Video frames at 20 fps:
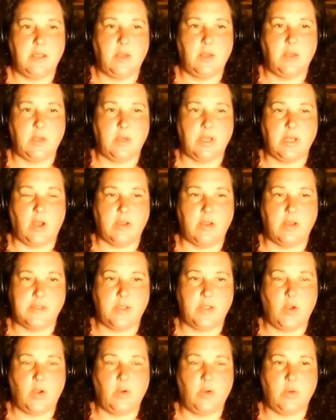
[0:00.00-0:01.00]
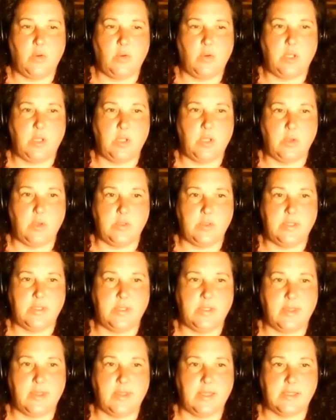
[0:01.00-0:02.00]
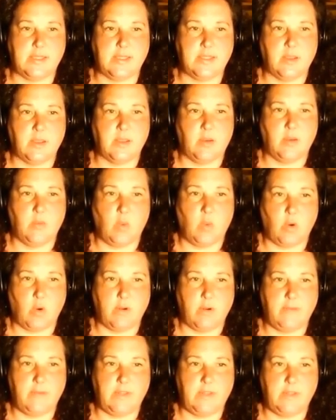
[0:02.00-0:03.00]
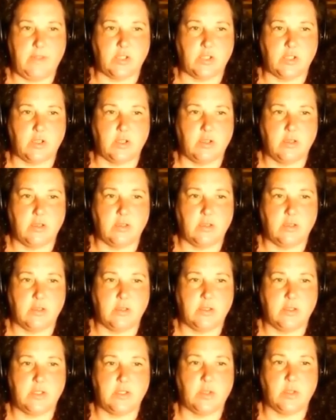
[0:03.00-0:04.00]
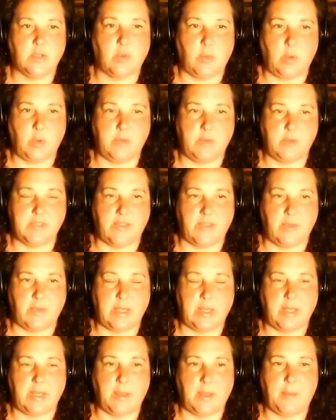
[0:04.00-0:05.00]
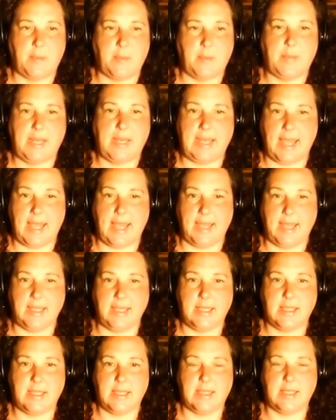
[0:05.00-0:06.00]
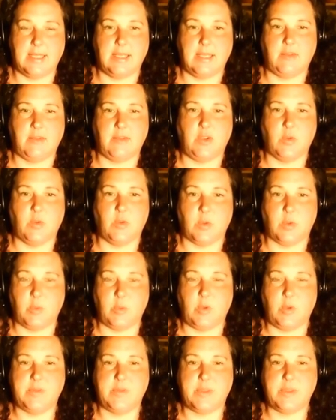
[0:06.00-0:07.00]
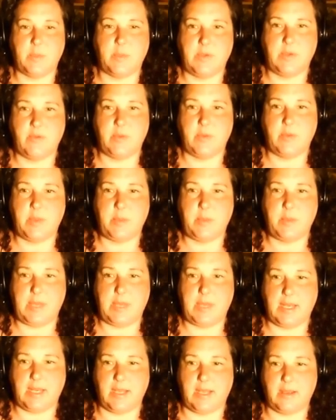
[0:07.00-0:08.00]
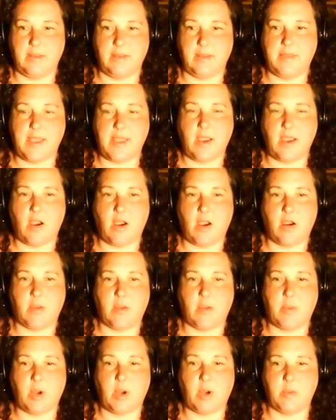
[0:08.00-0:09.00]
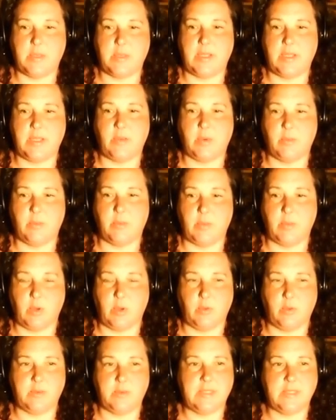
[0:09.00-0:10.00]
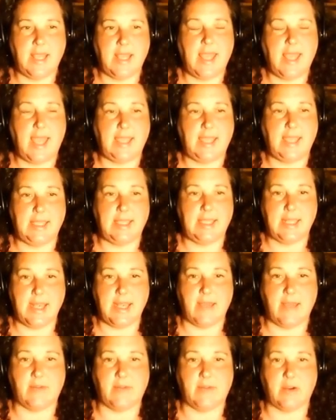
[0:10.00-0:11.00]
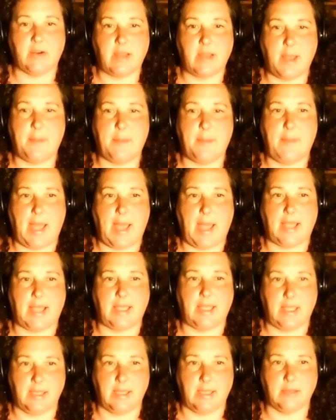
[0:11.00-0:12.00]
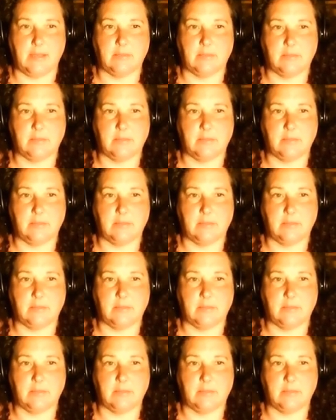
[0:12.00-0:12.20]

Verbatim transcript: you can also use this more feature to remove someone. But again, if you remove someone from the meeting, they are permanently removed and can never come back in.